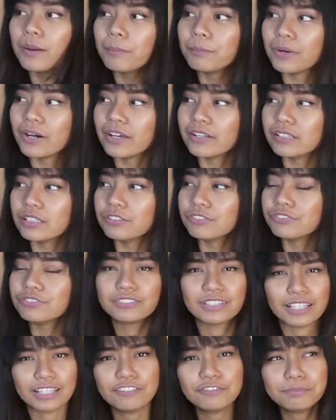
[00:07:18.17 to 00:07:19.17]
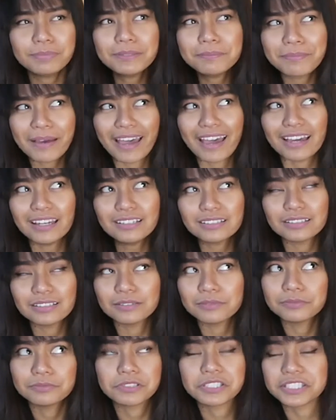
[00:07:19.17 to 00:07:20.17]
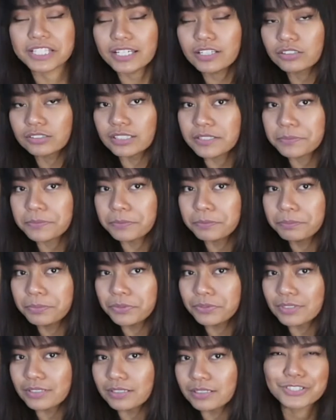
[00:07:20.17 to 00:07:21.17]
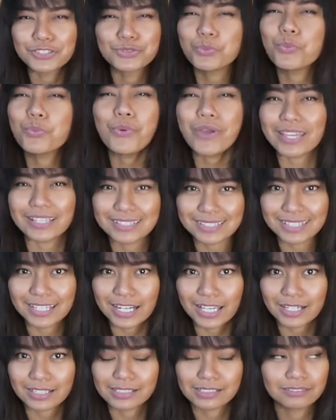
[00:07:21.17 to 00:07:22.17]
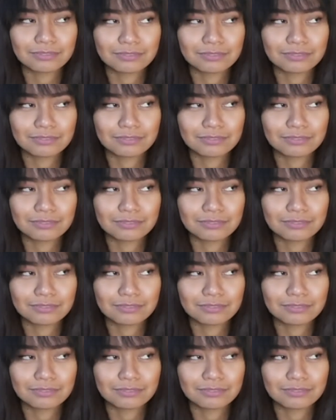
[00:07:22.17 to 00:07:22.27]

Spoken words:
But if they've been bad, Saint Nicholas would put twigs in it.